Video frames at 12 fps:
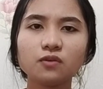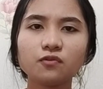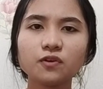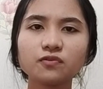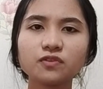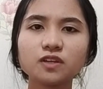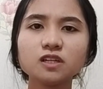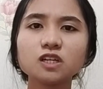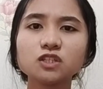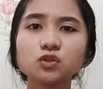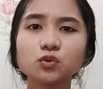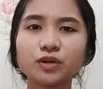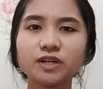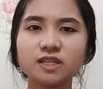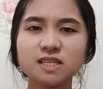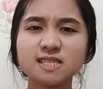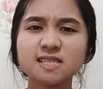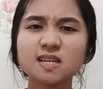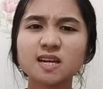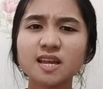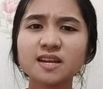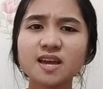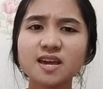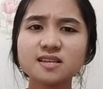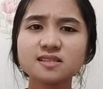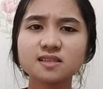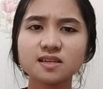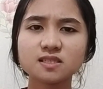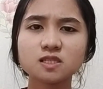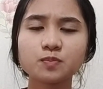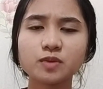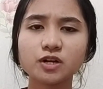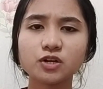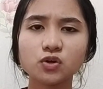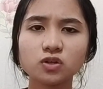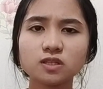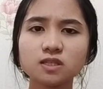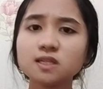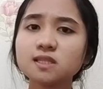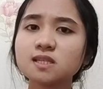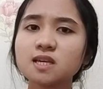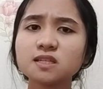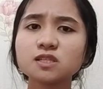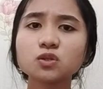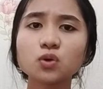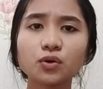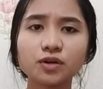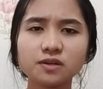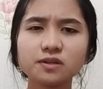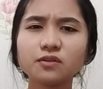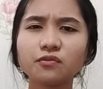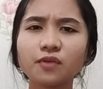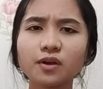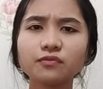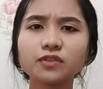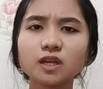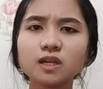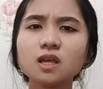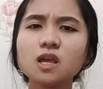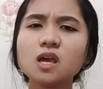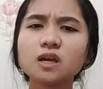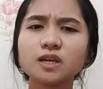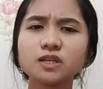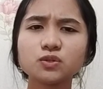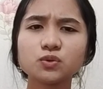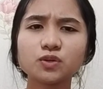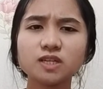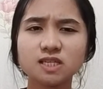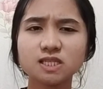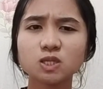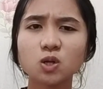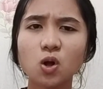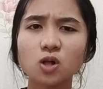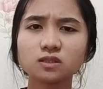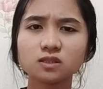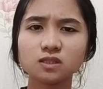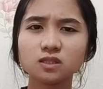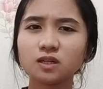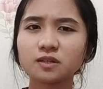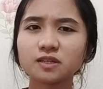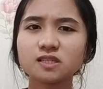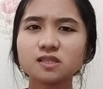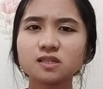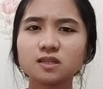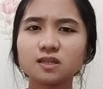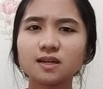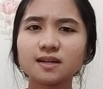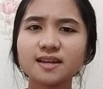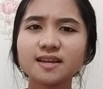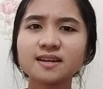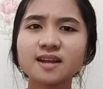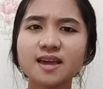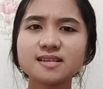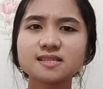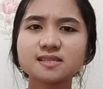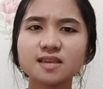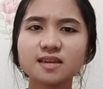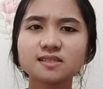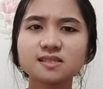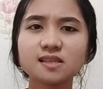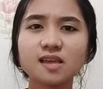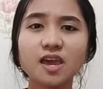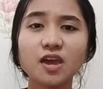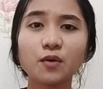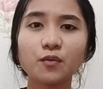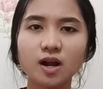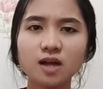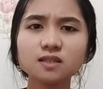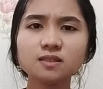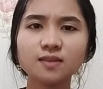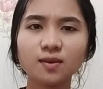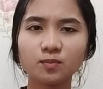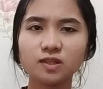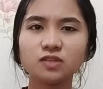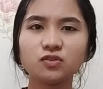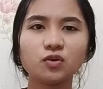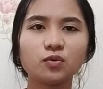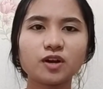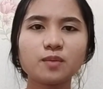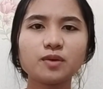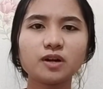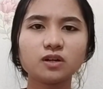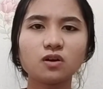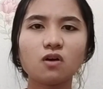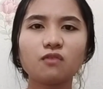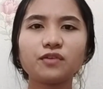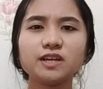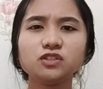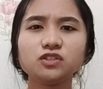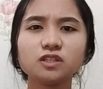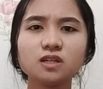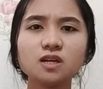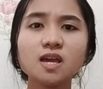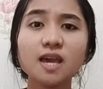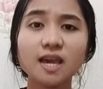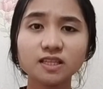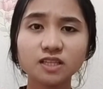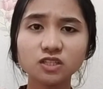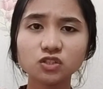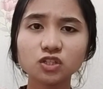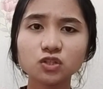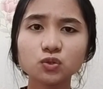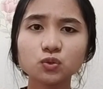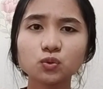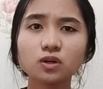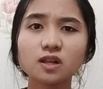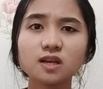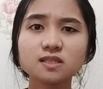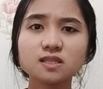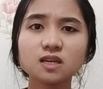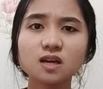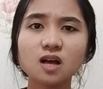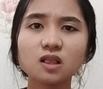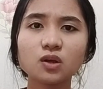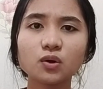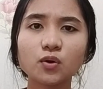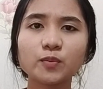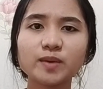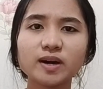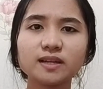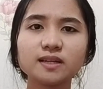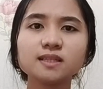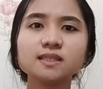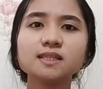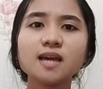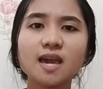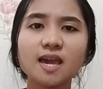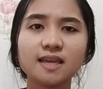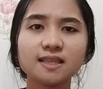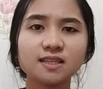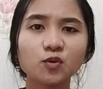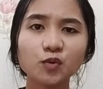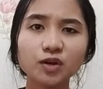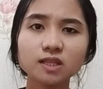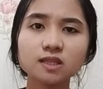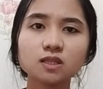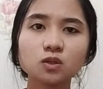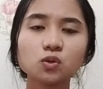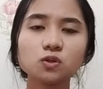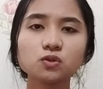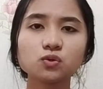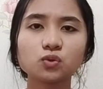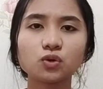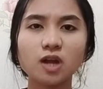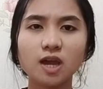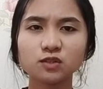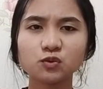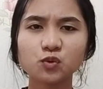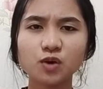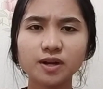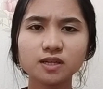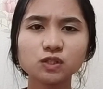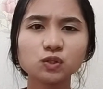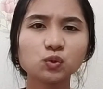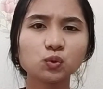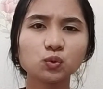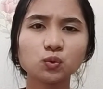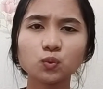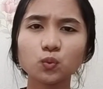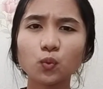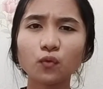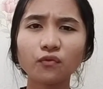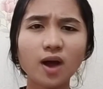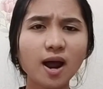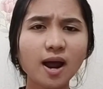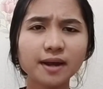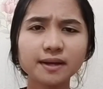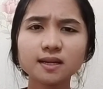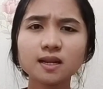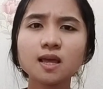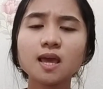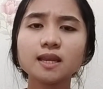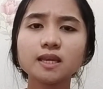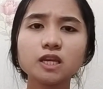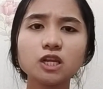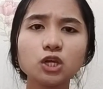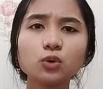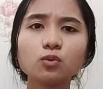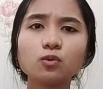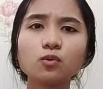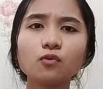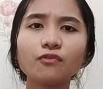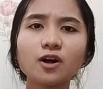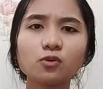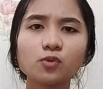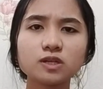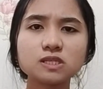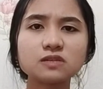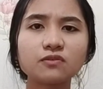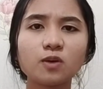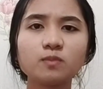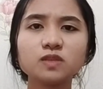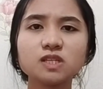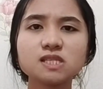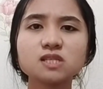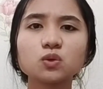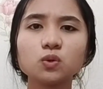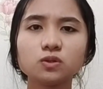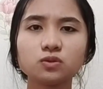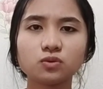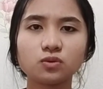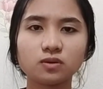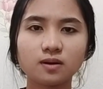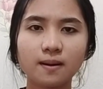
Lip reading: 15th century is Renaissance period. Its history, the 15th century is called the Renaissance era, namely the rebirth of Asian attention to classical Roman and Greek culture and trying to find new values from this culture.